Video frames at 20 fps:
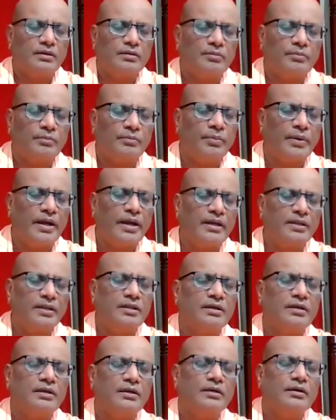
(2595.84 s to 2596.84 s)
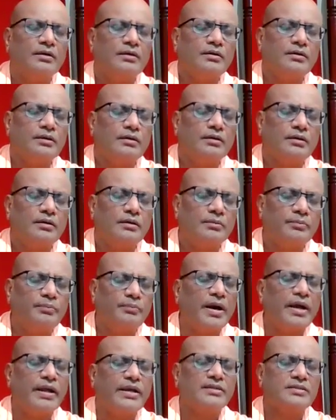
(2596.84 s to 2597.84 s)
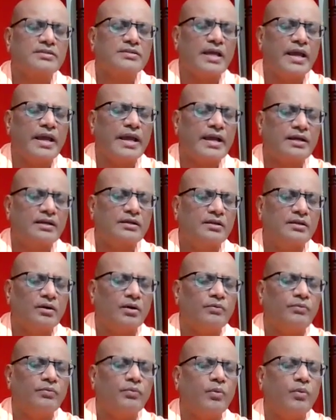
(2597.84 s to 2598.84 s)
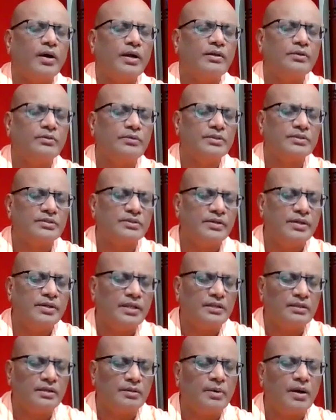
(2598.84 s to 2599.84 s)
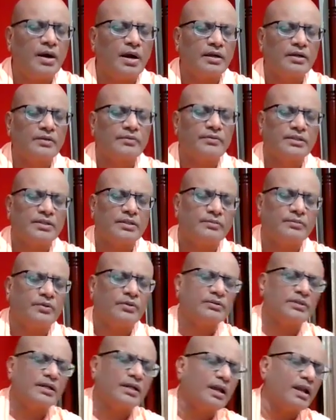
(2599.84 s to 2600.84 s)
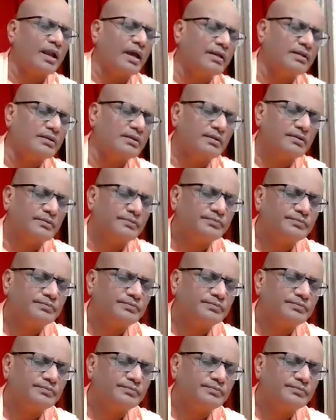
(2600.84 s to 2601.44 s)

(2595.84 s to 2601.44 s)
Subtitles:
by the pious act of one who is reading the Bhagavatam on that light.